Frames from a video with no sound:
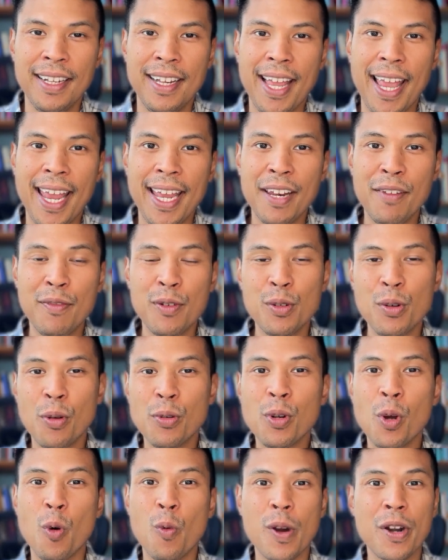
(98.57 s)
And if you don't
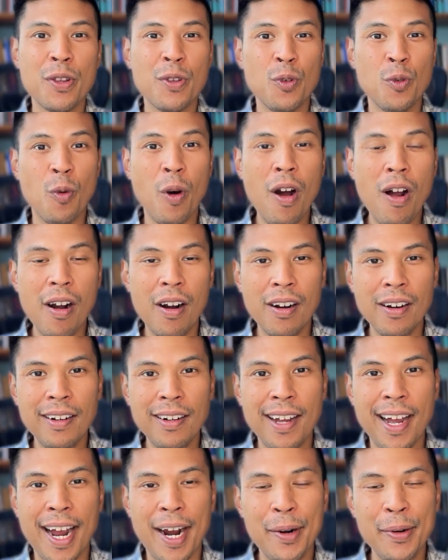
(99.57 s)
know where you are,
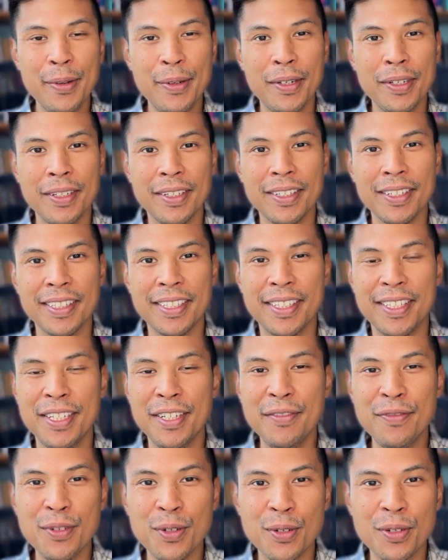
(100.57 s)
how are you going to
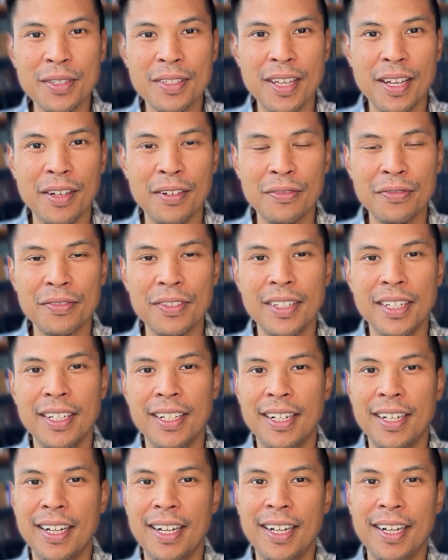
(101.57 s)
give yourself
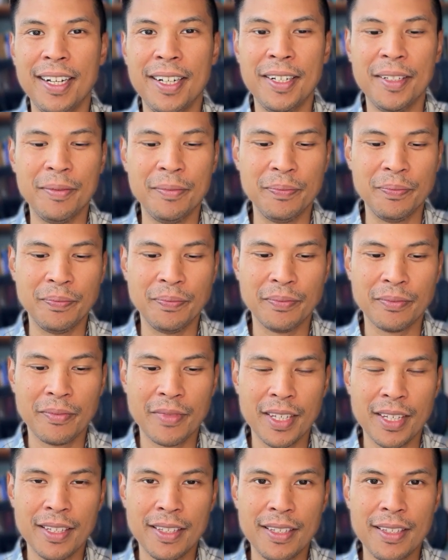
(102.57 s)
an
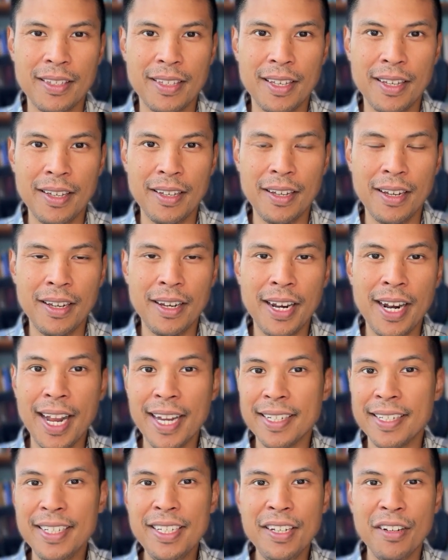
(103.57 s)

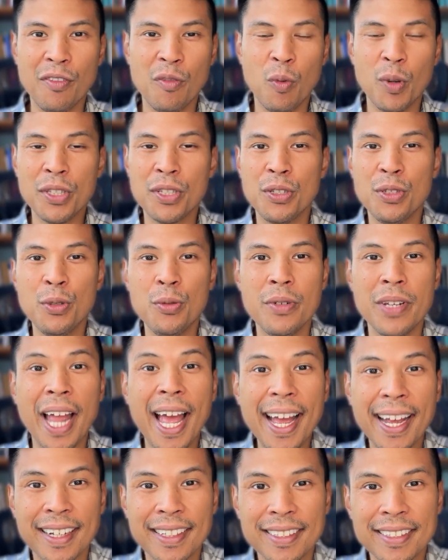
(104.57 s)
idea of what to do
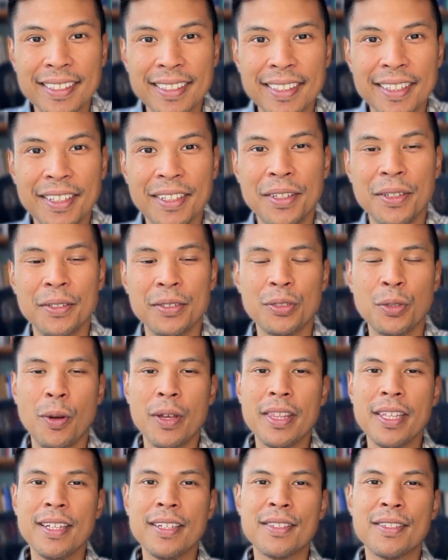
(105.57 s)
next? So I
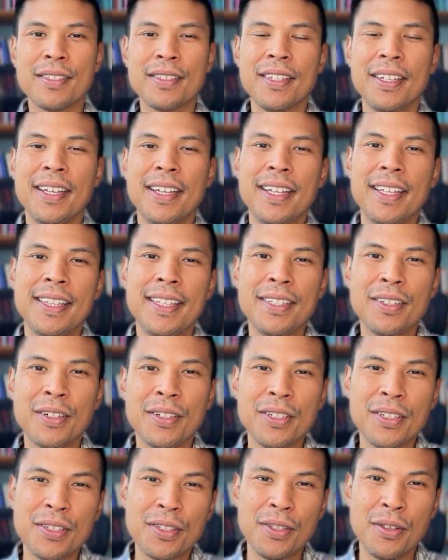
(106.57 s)
think these are
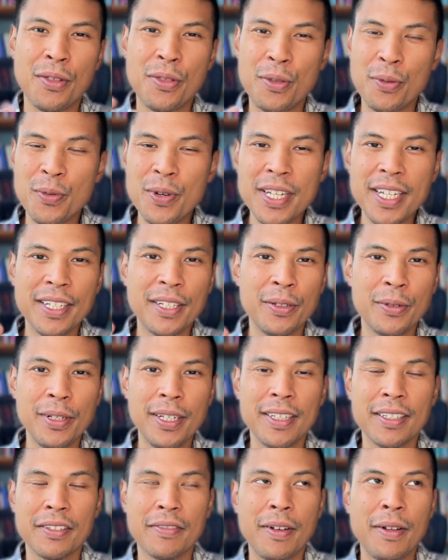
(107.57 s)
just the 3
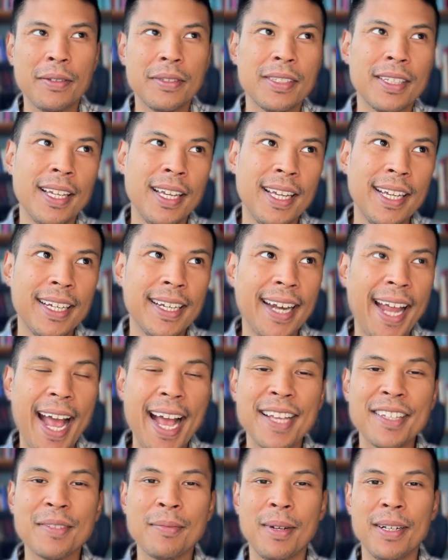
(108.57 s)
ingredients. If I was going to
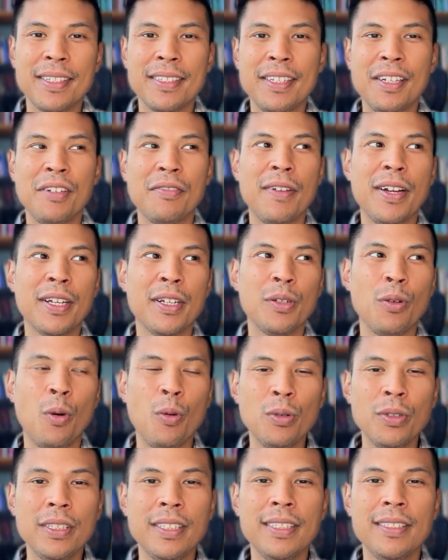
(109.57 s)
ask myself, I could
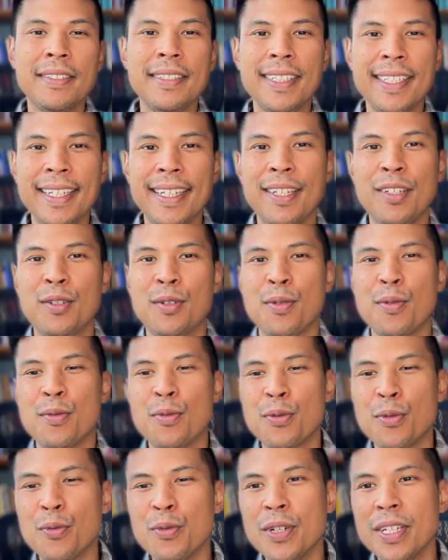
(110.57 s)
only teach
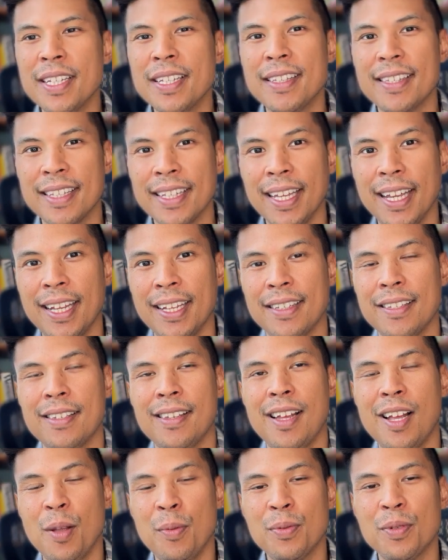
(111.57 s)
3 things to
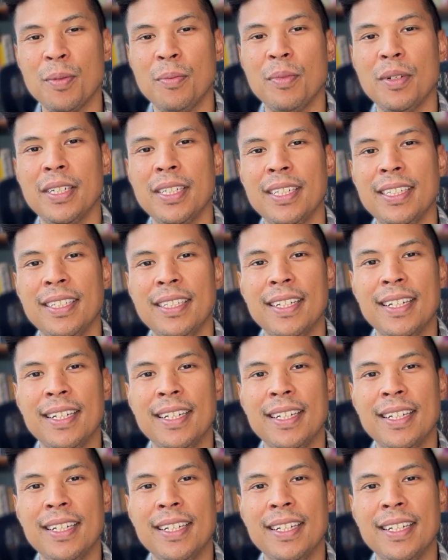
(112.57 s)
help somebody